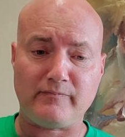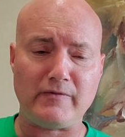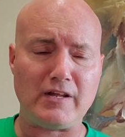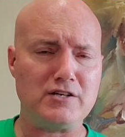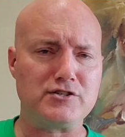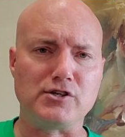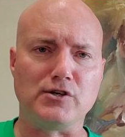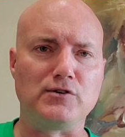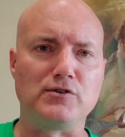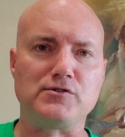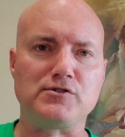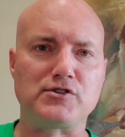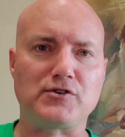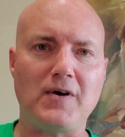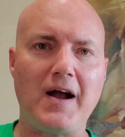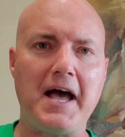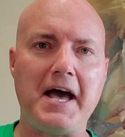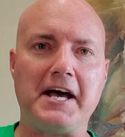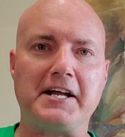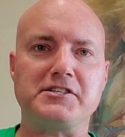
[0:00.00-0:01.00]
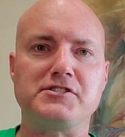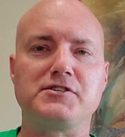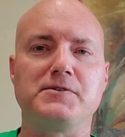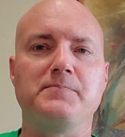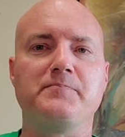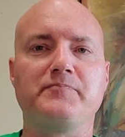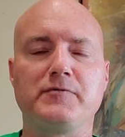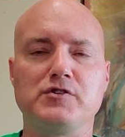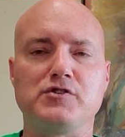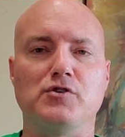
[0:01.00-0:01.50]
So they'll scratch.
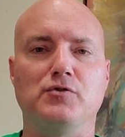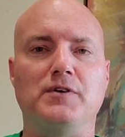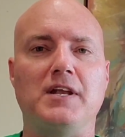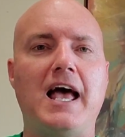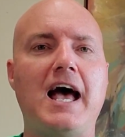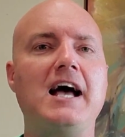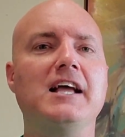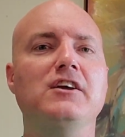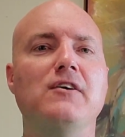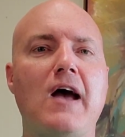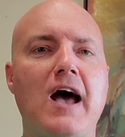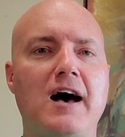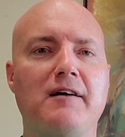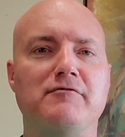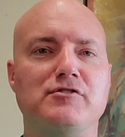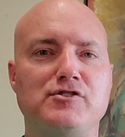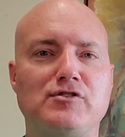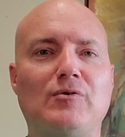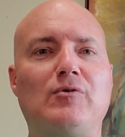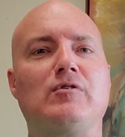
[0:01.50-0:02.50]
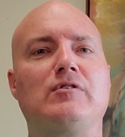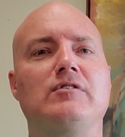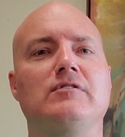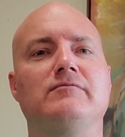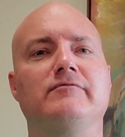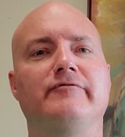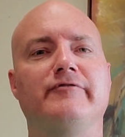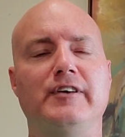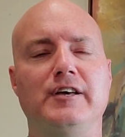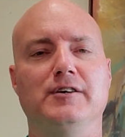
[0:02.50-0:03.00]
So now you have a
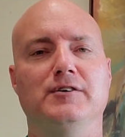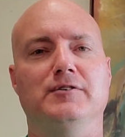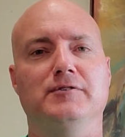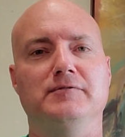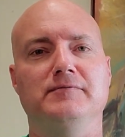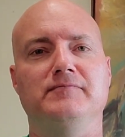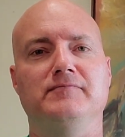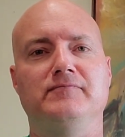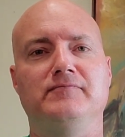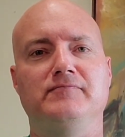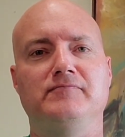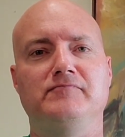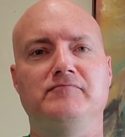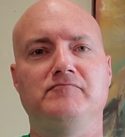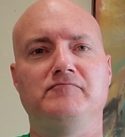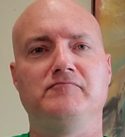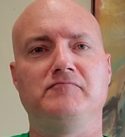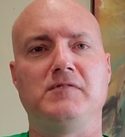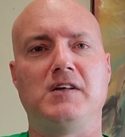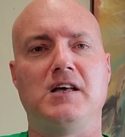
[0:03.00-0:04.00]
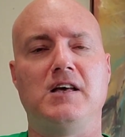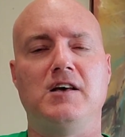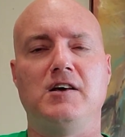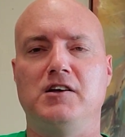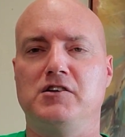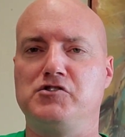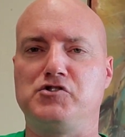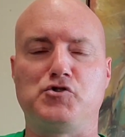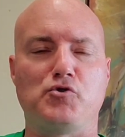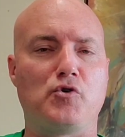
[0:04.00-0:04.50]
short field.
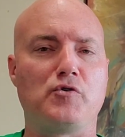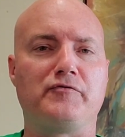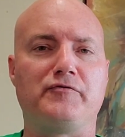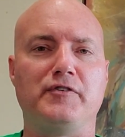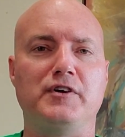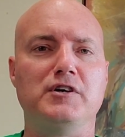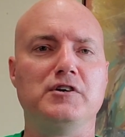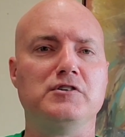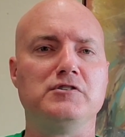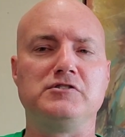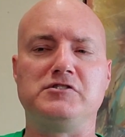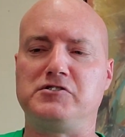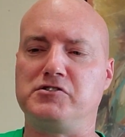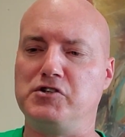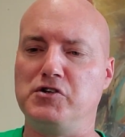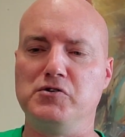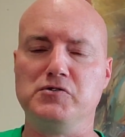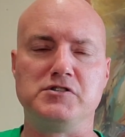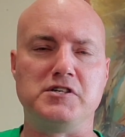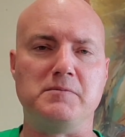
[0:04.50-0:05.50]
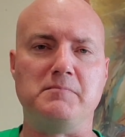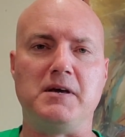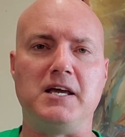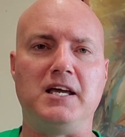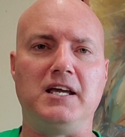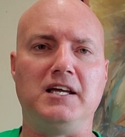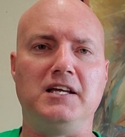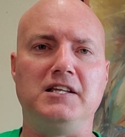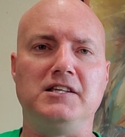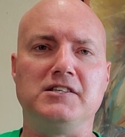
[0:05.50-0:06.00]
And short fields usually
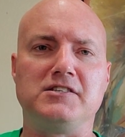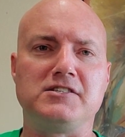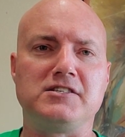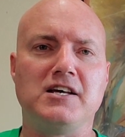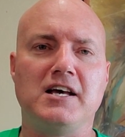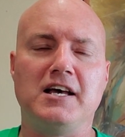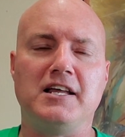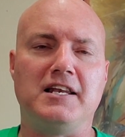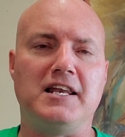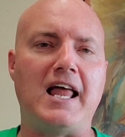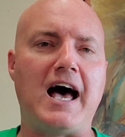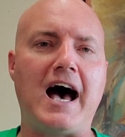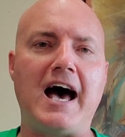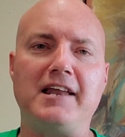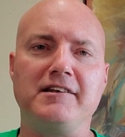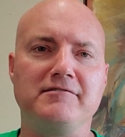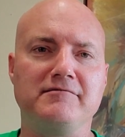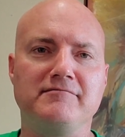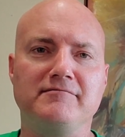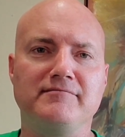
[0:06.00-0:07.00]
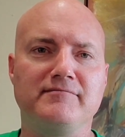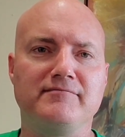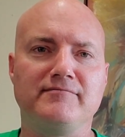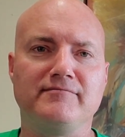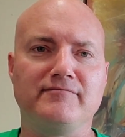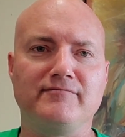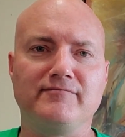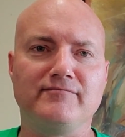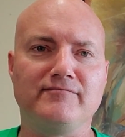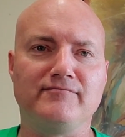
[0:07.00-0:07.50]
means not
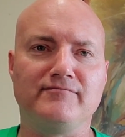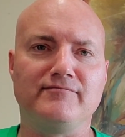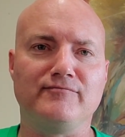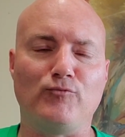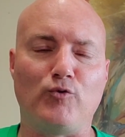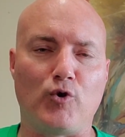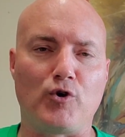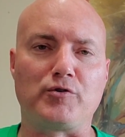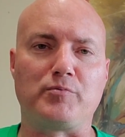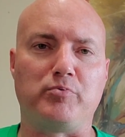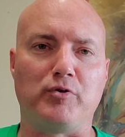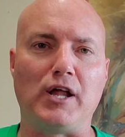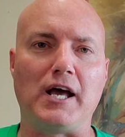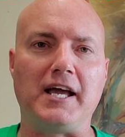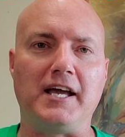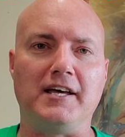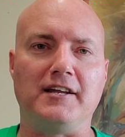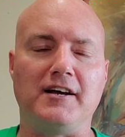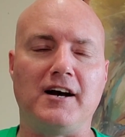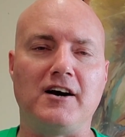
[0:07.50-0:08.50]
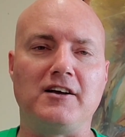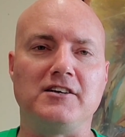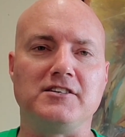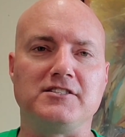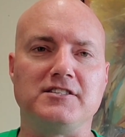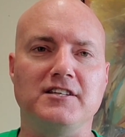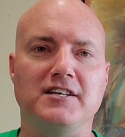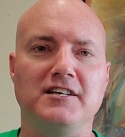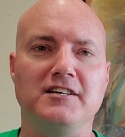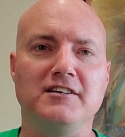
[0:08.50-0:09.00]
worth playing,
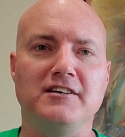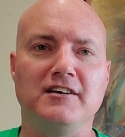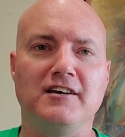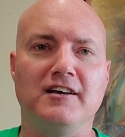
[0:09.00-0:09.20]
honestly,